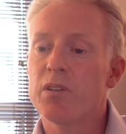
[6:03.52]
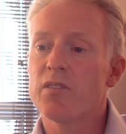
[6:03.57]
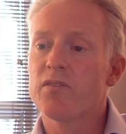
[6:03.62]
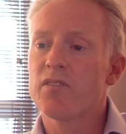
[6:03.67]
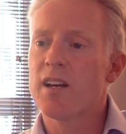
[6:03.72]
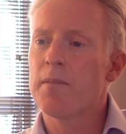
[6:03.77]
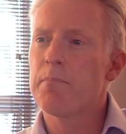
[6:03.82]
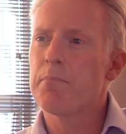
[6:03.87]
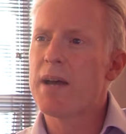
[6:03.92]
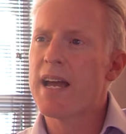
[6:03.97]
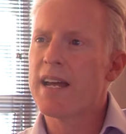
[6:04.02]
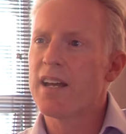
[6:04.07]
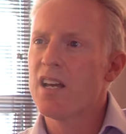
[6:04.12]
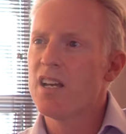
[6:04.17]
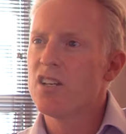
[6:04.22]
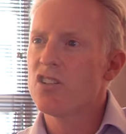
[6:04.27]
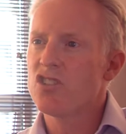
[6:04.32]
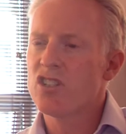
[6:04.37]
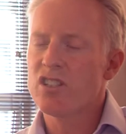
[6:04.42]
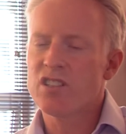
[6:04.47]
have come
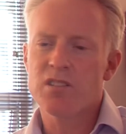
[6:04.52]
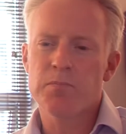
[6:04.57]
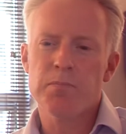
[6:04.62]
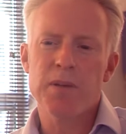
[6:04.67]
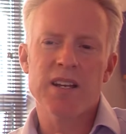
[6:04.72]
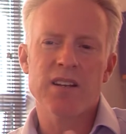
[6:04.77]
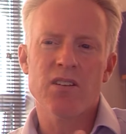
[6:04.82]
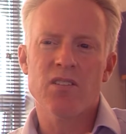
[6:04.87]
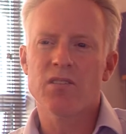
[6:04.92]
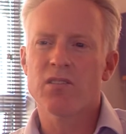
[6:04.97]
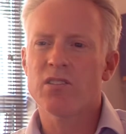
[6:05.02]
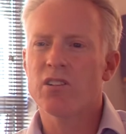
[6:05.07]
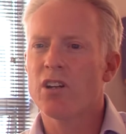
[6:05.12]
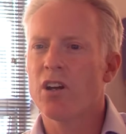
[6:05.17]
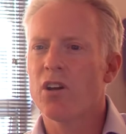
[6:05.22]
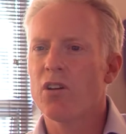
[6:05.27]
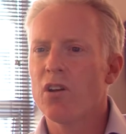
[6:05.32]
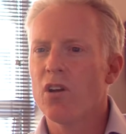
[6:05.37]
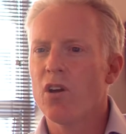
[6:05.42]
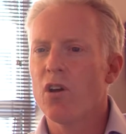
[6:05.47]
back just depending on,
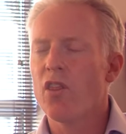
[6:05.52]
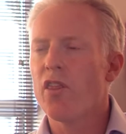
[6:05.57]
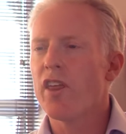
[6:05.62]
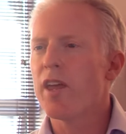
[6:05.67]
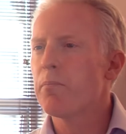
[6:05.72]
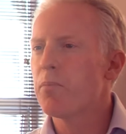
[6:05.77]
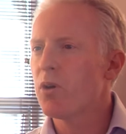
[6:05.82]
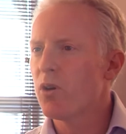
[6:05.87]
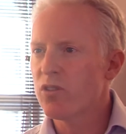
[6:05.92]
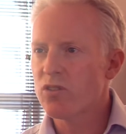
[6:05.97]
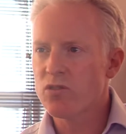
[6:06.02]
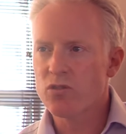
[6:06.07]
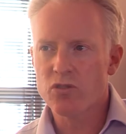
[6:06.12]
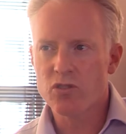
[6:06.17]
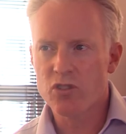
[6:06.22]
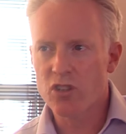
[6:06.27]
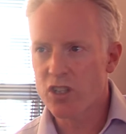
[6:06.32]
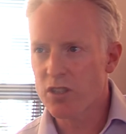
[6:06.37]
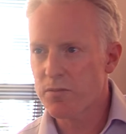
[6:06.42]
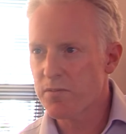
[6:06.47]
their personal
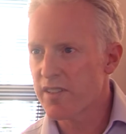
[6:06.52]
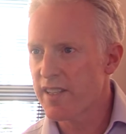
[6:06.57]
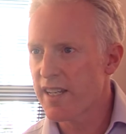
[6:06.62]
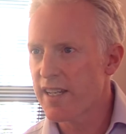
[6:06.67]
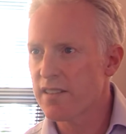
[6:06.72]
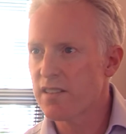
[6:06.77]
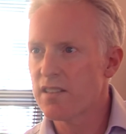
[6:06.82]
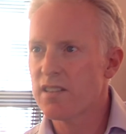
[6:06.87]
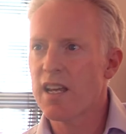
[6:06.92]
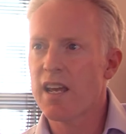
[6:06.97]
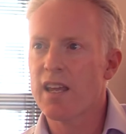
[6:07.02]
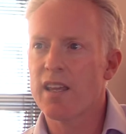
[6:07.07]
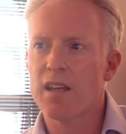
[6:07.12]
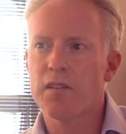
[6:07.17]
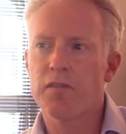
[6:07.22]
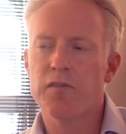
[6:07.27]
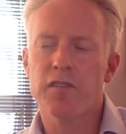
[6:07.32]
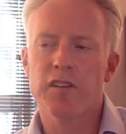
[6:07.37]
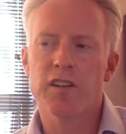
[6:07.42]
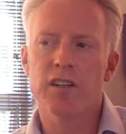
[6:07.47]
circumstances, how
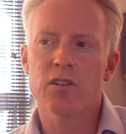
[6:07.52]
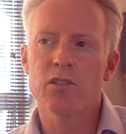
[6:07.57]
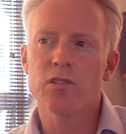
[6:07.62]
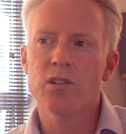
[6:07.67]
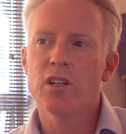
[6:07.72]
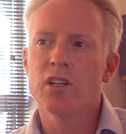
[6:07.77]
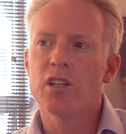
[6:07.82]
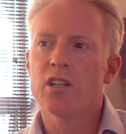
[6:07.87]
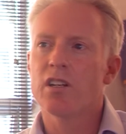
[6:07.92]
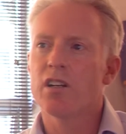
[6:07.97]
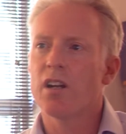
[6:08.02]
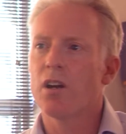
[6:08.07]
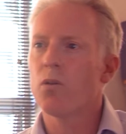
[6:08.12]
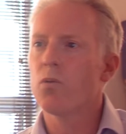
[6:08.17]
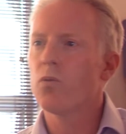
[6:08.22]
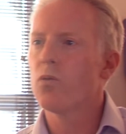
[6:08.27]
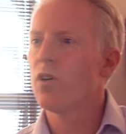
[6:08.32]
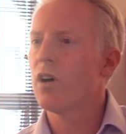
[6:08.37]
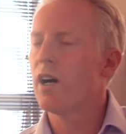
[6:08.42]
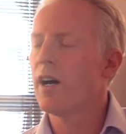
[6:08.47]
they feel,
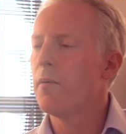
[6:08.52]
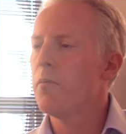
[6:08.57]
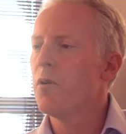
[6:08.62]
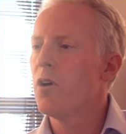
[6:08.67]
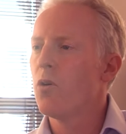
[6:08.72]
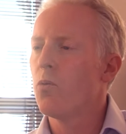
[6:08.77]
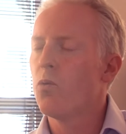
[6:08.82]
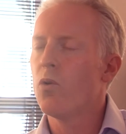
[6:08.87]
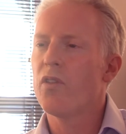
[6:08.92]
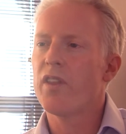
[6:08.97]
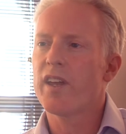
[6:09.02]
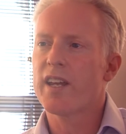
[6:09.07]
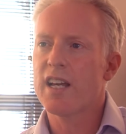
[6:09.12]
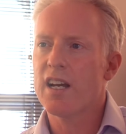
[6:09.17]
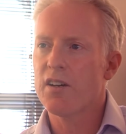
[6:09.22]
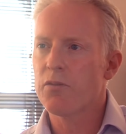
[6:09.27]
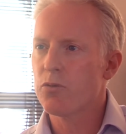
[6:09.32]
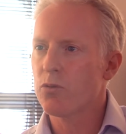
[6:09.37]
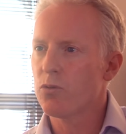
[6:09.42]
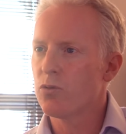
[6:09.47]
what they're
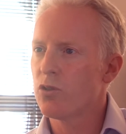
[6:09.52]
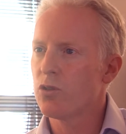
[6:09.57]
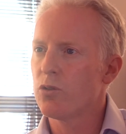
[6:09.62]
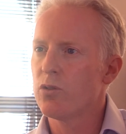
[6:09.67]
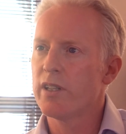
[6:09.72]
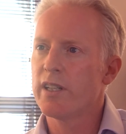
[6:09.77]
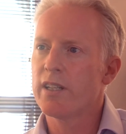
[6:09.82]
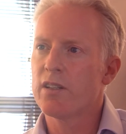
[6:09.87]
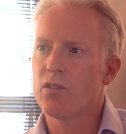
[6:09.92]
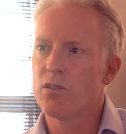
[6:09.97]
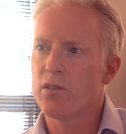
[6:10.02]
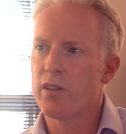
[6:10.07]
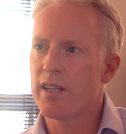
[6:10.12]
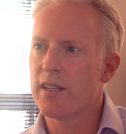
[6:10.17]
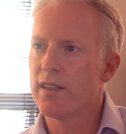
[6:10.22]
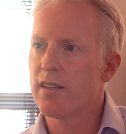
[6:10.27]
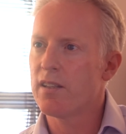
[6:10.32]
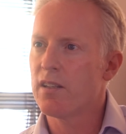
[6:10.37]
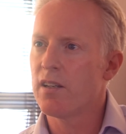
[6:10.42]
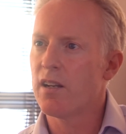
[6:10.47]
comfortable doing, or
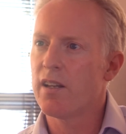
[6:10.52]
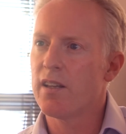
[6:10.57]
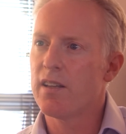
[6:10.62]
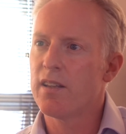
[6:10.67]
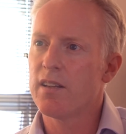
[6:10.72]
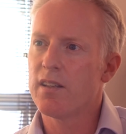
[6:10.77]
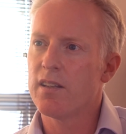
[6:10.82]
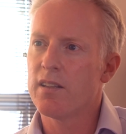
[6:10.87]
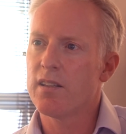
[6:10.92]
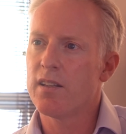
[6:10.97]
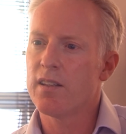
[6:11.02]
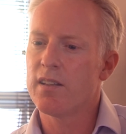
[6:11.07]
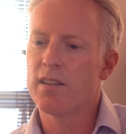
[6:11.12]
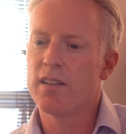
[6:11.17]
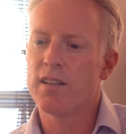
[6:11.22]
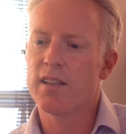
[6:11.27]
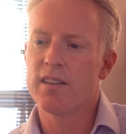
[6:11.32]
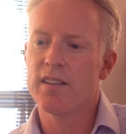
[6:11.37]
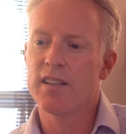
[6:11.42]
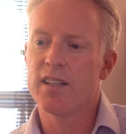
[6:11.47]

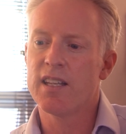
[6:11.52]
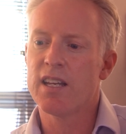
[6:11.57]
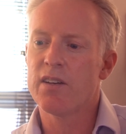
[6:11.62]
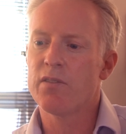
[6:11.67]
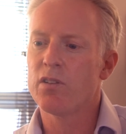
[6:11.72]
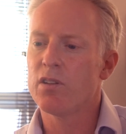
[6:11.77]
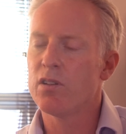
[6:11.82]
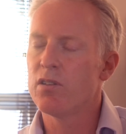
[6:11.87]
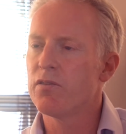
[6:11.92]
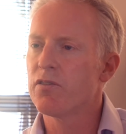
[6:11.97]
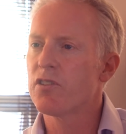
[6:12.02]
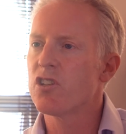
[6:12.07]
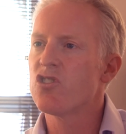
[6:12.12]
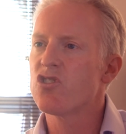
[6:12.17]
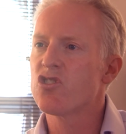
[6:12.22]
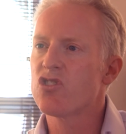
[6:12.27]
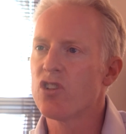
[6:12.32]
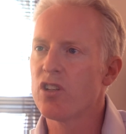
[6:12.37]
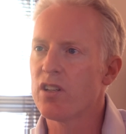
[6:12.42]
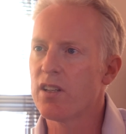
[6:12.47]
the level of
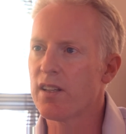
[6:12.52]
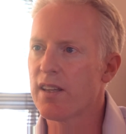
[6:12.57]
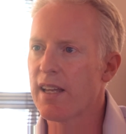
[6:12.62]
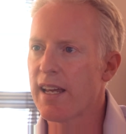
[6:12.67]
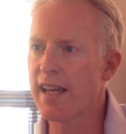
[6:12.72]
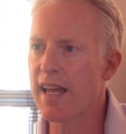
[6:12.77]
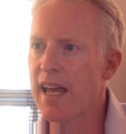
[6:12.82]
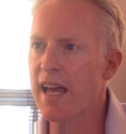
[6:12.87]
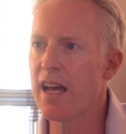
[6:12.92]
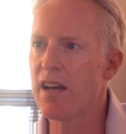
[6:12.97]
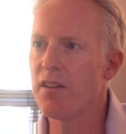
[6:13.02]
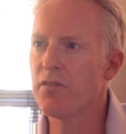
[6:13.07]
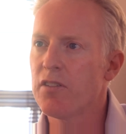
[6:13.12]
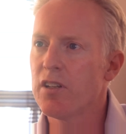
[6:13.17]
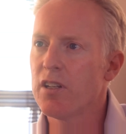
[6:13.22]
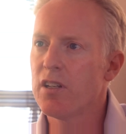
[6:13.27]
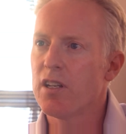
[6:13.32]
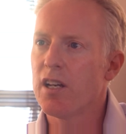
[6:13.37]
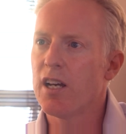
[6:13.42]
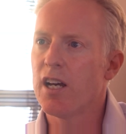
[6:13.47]
concern that they have.
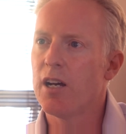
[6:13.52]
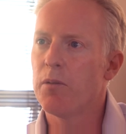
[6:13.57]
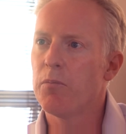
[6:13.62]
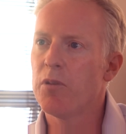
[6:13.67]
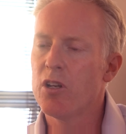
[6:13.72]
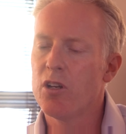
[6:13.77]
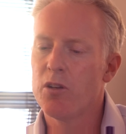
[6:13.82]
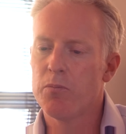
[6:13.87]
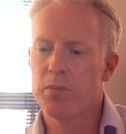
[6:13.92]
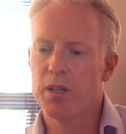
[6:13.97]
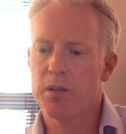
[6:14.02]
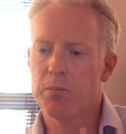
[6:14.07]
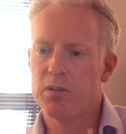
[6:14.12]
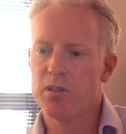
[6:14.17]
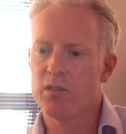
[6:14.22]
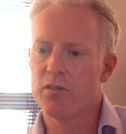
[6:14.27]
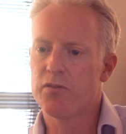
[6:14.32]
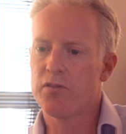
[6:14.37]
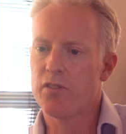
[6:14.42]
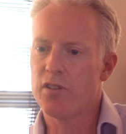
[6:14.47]

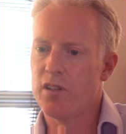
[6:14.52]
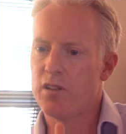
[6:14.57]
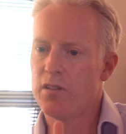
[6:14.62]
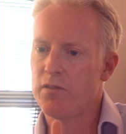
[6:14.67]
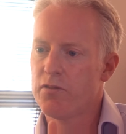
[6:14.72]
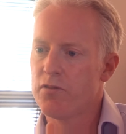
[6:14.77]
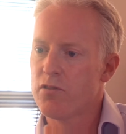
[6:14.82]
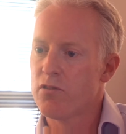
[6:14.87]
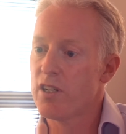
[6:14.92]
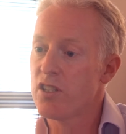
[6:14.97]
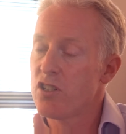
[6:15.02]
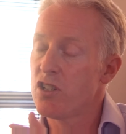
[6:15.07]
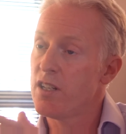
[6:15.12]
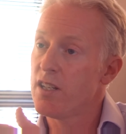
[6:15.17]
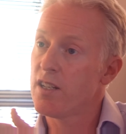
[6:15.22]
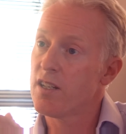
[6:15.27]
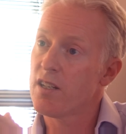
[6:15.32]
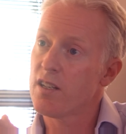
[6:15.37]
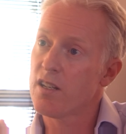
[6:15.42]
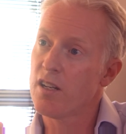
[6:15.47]
People have
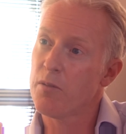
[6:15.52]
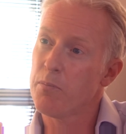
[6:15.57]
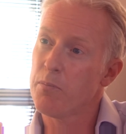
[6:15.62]
gradually come